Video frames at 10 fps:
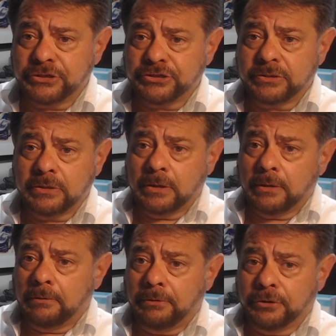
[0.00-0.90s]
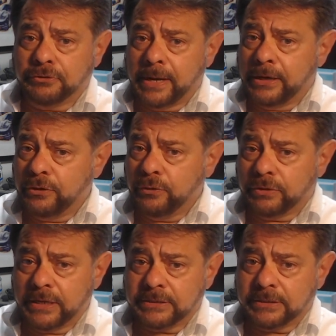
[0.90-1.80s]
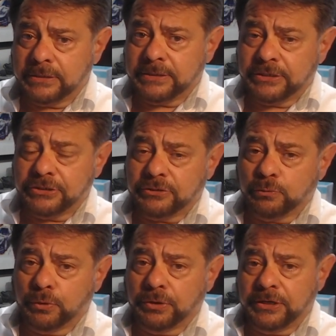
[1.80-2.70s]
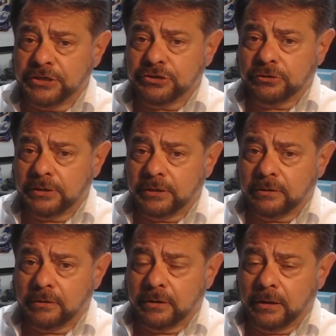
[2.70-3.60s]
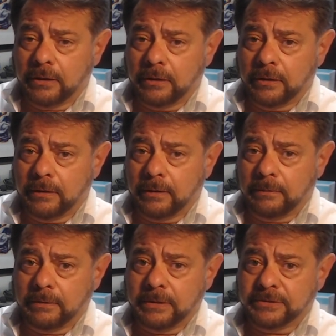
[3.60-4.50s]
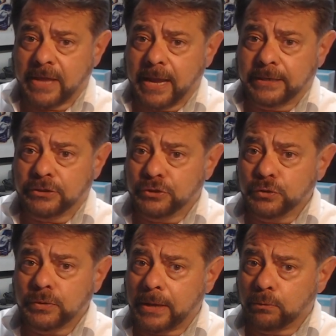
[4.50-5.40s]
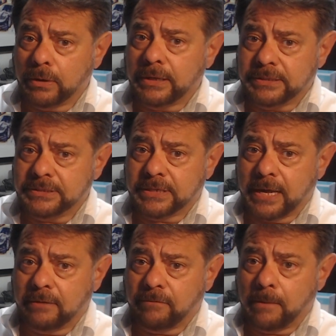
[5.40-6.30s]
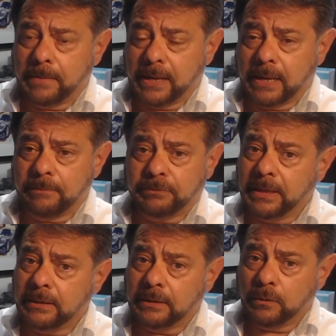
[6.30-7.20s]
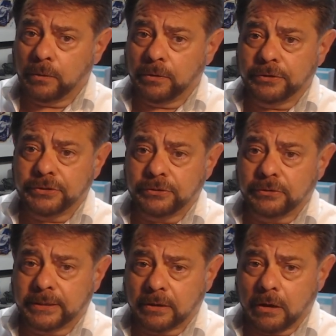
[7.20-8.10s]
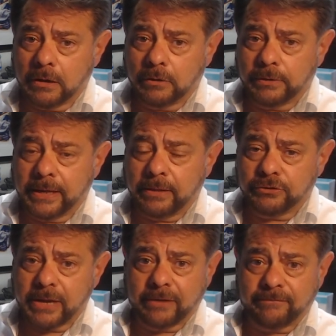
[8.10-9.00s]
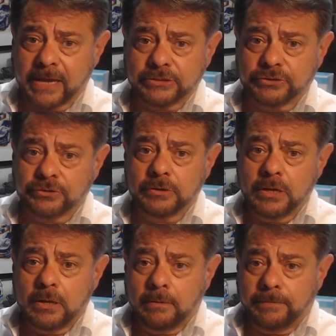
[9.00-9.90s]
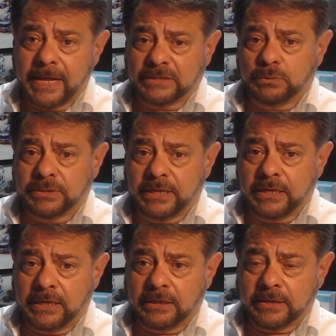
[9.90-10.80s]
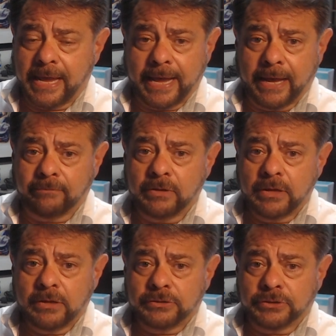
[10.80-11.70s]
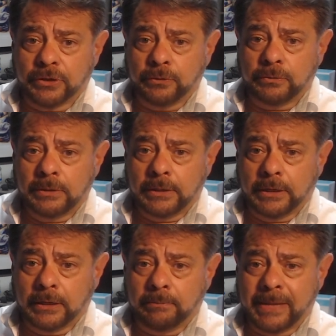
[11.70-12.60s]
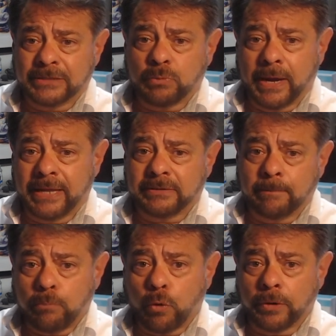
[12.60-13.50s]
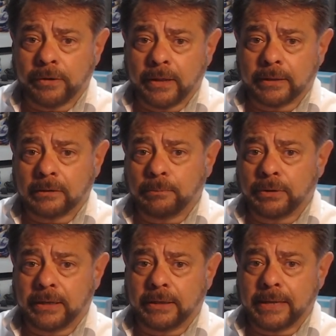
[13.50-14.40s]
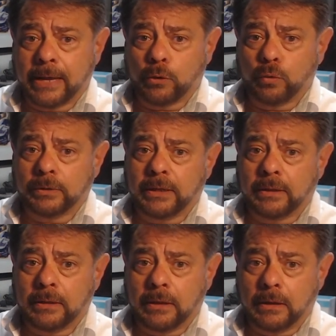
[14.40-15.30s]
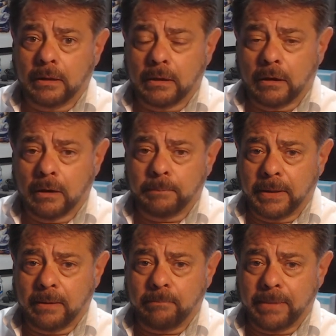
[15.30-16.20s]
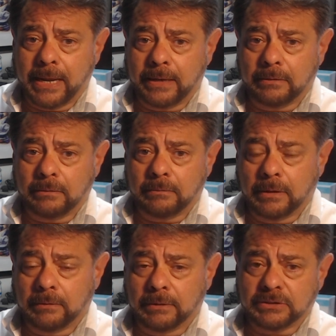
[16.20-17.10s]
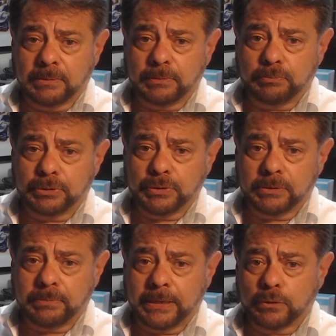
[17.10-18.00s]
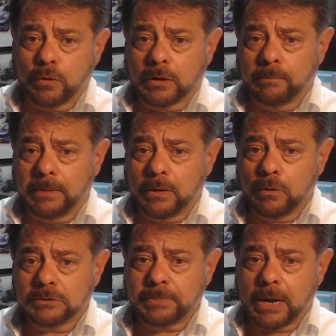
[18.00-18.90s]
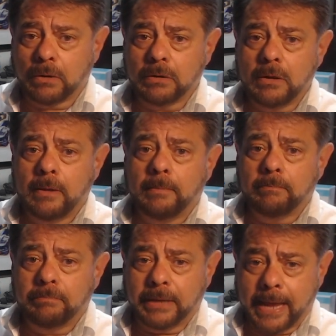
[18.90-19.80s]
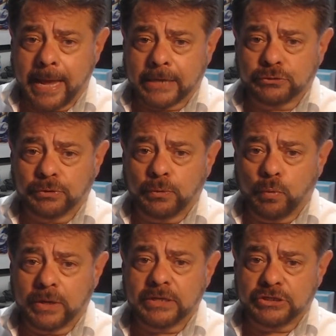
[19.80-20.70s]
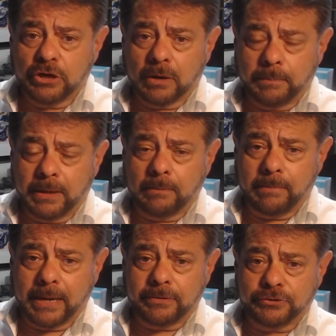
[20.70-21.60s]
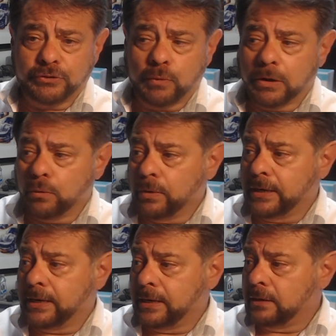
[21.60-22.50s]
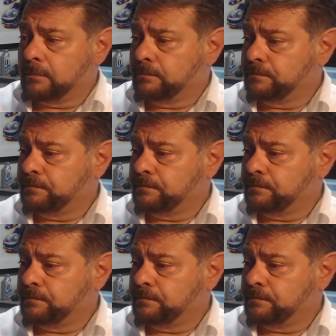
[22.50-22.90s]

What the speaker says: engine, they're trying to do things that these engines weren't initially designed to do, like run at these kind of RPMs, but in order to get the car to go down the track faster, that's what they need to have. So that's why it's important to put in not only the RPM band between peak torque and peak horsepower, but actually what is your RPM band that you want to run it in.